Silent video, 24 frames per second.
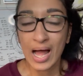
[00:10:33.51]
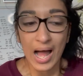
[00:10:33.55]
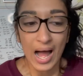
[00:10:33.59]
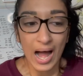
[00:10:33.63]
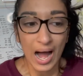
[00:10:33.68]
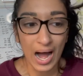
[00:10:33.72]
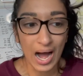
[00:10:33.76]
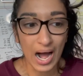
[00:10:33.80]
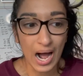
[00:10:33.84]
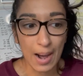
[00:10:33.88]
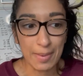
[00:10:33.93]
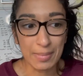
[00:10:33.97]

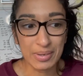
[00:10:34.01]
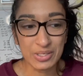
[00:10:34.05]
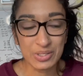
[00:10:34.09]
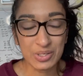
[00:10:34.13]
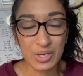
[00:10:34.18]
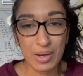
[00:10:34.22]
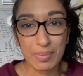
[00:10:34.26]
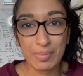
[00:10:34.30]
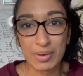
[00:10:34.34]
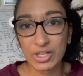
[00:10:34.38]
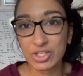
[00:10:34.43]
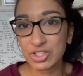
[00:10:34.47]
And so I
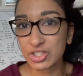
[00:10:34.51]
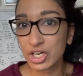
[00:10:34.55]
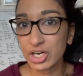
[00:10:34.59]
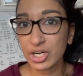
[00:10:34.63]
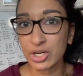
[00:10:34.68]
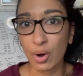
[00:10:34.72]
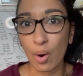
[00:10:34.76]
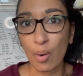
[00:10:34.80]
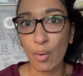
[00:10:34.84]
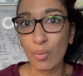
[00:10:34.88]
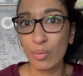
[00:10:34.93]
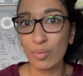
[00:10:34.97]
make sure I
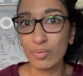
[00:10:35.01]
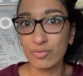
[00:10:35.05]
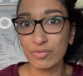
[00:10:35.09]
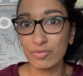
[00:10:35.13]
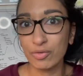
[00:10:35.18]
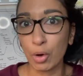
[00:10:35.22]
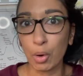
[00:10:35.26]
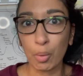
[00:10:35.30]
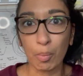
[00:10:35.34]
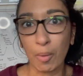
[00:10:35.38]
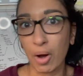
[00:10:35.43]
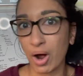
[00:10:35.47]
don't
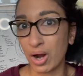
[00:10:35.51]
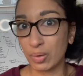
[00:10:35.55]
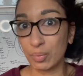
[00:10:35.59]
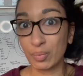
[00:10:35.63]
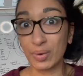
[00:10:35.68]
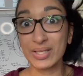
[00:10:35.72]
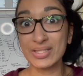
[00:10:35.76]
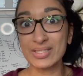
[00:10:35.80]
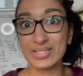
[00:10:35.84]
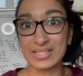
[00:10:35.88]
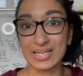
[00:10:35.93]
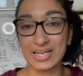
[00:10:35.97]
film on
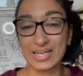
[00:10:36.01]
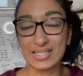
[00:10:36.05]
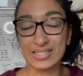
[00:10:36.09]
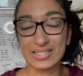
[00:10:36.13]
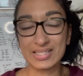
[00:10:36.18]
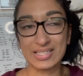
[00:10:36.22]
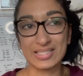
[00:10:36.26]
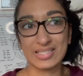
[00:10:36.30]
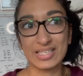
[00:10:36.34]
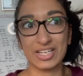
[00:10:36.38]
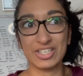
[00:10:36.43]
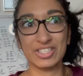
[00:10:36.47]
Wednesdays
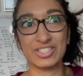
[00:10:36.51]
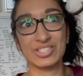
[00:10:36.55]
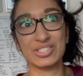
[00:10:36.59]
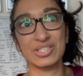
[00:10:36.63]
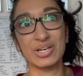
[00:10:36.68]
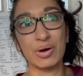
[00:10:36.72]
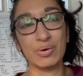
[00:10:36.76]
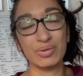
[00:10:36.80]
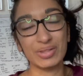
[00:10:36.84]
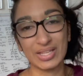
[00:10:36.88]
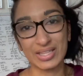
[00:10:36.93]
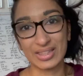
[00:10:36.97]
because I just
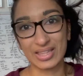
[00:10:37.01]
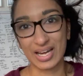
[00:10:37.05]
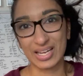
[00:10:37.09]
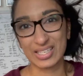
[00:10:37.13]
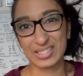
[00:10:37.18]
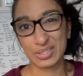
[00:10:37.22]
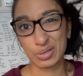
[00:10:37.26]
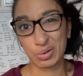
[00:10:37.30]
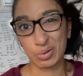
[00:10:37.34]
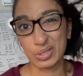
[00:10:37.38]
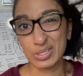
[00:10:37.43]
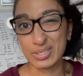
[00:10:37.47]
know that that's
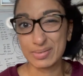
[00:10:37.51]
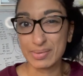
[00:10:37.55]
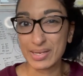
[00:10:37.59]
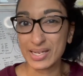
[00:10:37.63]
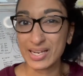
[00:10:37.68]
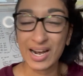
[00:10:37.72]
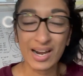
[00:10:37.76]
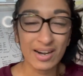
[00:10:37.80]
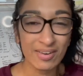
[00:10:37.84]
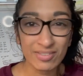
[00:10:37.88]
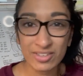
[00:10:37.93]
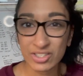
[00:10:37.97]
going to be
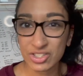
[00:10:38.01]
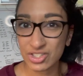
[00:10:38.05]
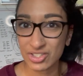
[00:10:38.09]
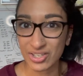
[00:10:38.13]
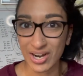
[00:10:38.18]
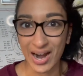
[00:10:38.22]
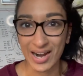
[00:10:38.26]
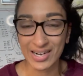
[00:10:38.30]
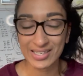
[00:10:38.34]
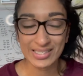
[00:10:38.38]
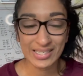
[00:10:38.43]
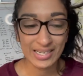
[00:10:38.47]
kind of
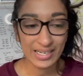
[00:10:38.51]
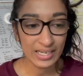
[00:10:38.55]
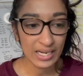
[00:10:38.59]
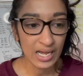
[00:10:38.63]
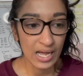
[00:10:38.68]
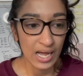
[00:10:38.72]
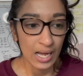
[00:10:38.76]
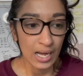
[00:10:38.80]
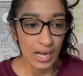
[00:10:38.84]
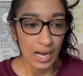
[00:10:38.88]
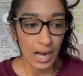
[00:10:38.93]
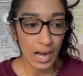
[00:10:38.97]
distracting.
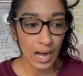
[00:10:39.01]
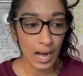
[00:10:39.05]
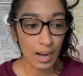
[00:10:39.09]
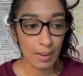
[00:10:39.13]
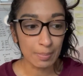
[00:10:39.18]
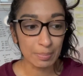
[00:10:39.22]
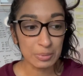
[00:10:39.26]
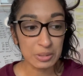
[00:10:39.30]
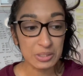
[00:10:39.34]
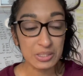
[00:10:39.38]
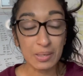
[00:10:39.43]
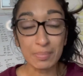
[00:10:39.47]

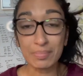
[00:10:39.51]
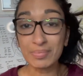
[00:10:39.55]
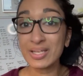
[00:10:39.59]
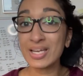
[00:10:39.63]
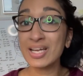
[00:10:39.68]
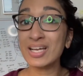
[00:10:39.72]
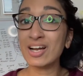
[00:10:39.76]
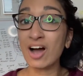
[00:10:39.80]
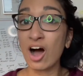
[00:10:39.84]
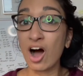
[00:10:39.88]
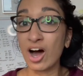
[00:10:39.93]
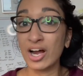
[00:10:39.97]
Something
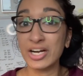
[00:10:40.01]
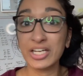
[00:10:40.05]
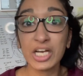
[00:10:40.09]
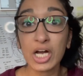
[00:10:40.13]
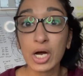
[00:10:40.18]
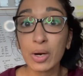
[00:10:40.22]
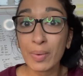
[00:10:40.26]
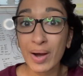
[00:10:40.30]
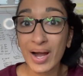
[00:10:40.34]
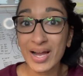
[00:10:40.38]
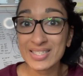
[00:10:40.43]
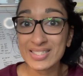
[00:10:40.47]
audio
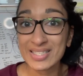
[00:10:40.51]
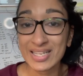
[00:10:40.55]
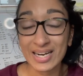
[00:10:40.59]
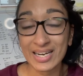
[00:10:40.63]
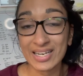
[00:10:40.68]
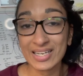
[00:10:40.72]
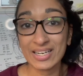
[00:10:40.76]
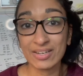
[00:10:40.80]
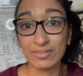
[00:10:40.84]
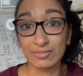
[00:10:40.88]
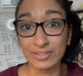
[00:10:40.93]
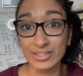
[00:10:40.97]
wise that I
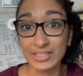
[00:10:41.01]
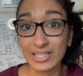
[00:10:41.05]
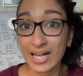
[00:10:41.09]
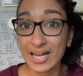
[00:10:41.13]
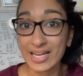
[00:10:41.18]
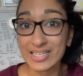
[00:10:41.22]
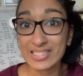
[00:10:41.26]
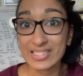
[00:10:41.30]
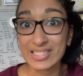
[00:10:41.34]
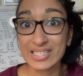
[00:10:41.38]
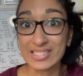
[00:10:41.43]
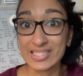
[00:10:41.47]
didn't
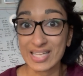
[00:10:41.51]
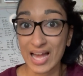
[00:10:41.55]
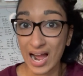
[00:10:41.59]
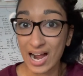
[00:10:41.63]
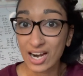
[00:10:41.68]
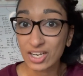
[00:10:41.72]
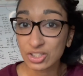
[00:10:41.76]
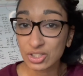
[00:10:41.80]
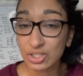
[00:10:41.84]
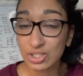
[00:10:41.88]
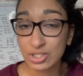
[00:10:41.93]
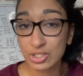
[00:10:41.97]
realize is
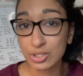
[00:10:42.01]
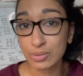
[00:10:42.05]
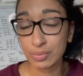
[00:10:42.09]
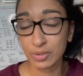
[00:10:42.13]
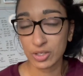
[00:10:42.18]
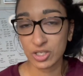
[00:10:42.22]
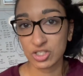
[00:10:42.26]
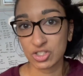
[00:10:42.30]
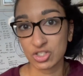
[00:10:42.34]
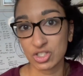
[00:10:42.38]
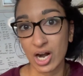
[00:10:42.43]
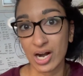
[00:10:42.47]
actually super
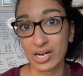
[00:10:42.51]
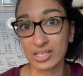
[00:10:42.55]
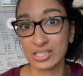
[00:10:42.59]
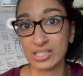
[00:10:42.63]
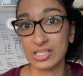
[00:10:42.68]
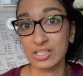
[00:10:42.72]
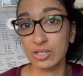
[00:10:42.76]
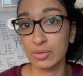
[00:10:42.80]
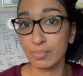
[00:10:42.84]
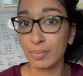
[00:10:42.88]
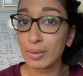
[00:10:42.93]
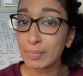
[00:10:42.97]
distracting.
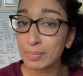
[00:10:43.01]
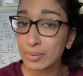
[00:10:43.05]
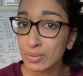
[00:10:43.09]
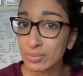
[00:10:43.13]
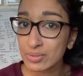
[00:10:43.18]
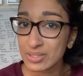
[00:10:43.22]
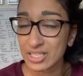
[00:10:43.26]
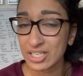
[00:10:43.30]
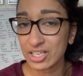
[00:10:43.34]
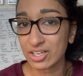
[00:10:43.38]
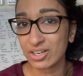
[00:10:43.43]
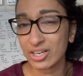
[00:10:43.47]
You might be able to
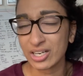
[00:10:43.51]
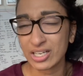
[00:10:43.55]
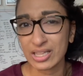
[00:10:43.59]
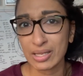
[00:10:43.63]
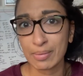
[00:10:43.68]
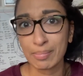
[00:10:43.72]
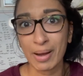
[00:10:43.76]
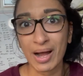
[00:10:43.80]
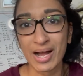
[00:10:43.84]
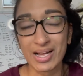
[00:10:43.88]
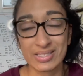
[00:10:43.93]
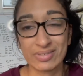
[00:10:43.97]
hear it in the
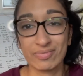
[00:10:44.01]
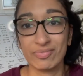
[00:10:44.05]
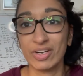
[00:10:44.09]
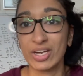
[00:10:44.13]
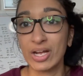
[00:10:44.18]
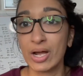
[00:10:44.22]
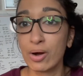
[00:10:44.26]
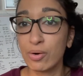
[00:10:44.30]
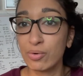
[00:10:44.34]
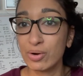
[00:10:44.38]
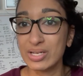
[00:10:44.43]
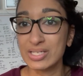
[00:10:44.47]
past
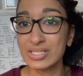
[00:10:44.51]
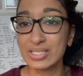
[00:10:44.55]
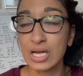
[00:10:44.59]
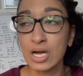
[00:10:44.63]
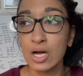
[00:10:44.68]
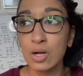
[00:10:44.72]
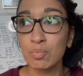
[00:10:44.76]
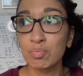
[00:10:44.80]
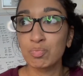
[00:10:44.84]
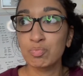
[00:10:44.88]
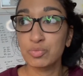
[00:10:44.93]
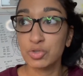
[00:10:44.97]
video is
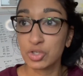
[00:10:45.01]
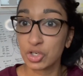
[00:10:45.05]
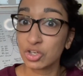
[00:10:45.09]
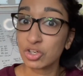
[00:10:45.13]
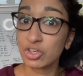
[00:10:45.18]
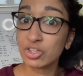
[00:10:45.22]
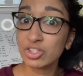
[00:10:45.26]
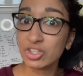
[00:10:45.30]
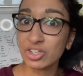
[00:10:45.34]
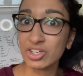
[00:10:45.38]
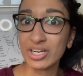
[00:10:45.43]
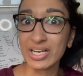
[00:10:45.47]
turn
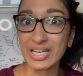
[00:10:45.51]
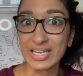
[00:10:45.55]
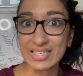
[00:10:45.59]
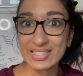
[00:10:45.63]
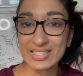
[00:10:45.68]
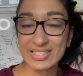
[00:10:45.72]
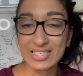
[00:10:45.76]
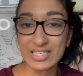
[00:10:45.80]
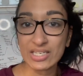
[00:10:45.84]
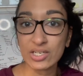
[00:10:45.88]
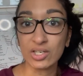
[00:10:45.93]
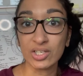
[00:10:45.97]
your
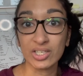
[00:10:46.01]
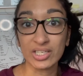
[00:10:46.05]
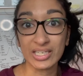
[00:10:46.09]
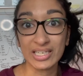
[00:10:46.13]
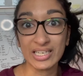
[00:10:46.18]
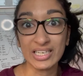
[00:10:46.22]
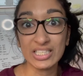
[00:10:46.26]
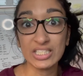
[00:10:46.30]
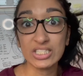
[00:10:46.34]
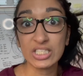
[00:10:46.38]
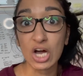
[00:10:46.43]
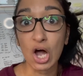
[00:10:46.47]
AC or
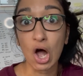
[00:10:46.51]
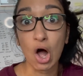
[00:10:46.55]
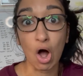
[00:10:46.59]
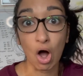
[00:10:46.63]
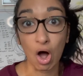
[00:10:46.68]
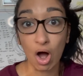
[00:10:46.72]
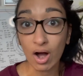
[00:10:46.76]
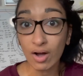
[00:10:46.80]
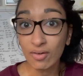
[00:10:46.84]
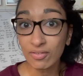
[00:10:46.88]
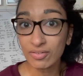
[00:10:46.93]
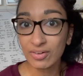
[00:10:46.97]
heat
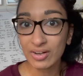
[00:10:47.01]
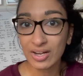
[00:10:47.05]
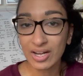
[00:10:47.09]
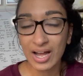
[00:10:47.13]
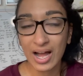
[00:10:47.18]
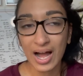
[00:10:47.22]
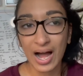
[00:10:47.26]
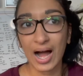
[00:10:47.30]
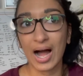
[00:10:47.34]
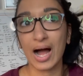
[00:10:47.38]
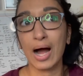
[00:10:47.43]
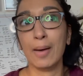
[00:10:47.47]
off.
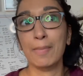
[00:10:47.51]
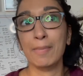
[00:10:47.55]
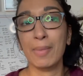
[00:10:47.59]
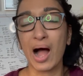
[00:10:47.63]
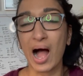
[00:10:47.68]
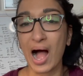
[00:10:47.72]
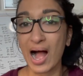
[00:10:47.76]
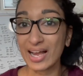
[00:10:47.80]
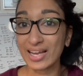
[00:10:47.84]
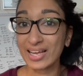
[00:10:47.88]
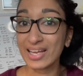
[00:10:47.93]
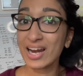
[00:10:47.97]

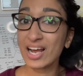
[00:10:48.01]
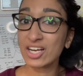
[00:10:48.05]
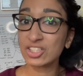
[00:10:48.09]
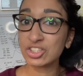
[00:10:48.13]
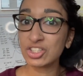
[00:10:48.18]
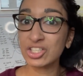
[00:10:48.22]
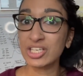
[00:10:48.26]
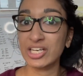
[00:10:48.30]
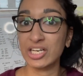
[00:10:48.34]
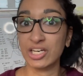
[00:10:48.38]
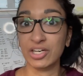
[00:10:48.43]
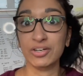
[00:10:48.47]
I can actually
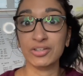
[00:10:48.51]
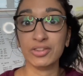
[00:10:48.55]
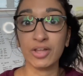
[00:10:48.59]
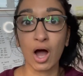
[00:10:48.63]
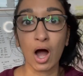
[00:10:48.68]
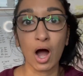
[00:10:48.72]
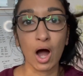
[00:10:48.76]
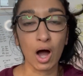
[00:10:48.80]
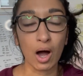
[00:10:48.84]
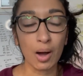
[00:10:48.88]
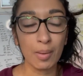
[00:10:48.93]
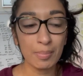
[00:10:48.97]
hear the
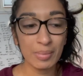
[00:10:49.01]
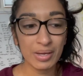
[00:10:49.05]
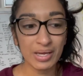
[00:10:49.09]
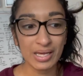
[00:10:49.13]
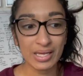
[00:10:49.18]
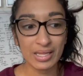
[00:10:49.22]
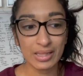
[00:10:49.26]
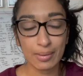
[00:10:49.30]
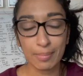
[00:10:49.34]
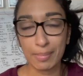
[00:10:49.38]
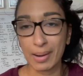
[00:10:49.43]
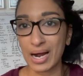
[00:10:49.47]
hum in
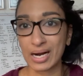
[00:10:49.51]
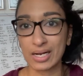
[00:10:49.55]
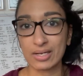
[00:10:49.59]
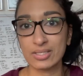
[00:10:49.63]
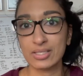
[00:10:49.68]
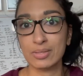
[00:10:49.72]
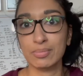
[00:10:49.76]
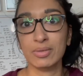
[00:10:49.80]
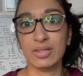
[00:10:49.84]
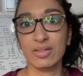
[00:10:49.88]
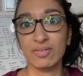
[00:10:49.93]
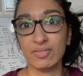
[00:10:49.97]
the back of some
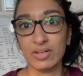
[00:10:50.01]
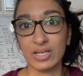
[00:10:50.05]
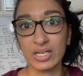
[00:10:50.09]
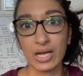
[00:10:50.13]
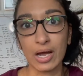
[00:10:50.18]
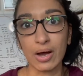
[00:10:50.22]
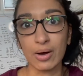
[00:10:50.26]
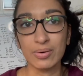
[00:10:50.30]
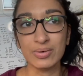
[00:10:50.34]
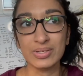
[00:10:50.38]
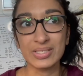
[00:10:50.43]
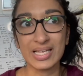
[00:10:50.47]
of the
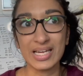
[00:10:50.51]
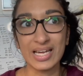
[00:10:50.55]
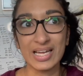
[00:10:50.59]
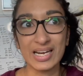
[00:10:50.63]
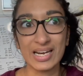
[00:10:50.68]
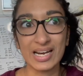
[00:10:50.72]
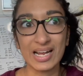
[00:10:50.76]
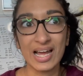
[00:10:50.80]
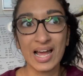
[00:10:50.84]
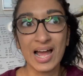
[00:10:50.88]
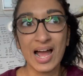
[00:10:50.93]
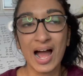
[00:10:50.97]
videos,
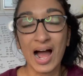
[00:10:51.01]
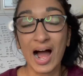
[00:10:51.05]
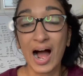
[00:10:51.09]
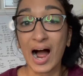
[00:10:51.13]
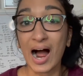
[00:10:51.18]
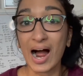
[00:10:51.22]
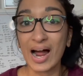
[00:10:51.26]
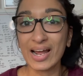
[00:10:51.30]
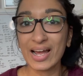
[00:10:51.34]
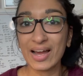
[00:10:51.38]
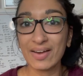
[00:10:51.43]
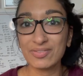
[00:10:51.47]
and I
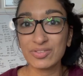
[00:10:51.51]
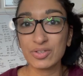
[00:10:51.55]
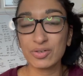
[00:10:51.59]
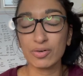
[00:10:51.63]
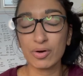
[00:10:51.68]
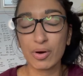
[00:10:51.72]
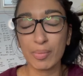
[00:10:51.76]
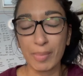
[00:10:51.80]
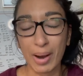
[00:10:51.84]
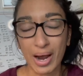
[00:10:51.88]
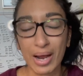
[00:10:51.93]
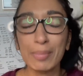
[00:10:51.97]
have to
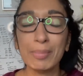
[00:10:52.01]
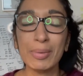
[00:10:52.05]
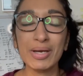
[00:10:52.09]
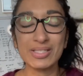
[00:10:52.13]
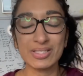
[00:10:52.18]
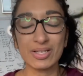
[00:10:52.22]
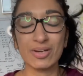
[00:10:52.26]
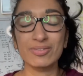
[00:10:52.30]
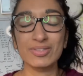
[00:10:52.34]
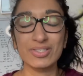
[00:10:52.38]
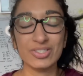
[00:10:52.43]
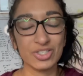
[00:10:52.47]
remind
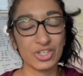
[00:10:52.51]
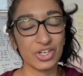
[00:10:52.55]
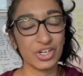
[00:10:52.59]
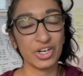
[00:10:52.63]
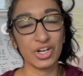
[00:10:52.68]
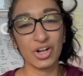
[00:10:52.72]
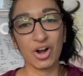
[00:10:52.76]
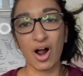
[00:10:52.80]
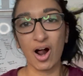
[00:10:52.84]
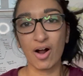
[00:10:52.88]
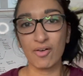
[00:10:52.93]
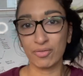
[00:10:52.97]
myself to turn it
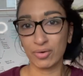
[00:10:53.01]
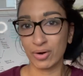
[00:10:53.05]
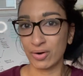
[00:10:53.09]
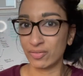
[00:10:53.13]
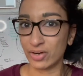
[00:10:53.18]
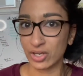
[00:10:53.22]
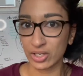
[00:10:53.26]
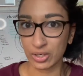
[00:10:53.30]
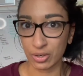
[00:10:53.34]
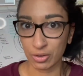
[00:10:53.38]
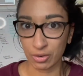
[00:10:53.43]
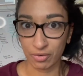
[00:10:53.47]
off whenever I
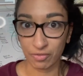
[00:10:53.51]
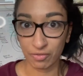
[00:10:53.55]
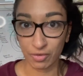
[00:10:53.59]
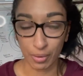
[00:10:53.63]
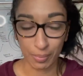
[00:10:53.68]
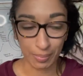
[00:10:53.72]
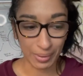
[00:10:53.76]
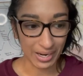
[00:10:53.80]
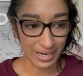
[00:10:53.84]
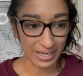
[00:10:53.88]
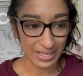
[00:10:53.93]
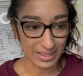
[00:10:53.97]
go to film
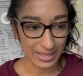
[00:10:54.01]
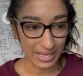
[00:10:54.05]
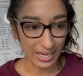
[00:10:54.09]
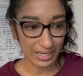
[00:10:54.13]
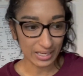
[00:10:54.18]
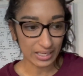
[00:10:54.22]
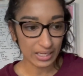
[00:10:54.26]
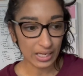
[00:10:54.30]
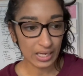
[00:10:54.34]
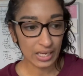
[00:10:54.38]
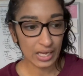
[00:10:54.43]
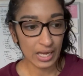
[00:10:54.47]
anything.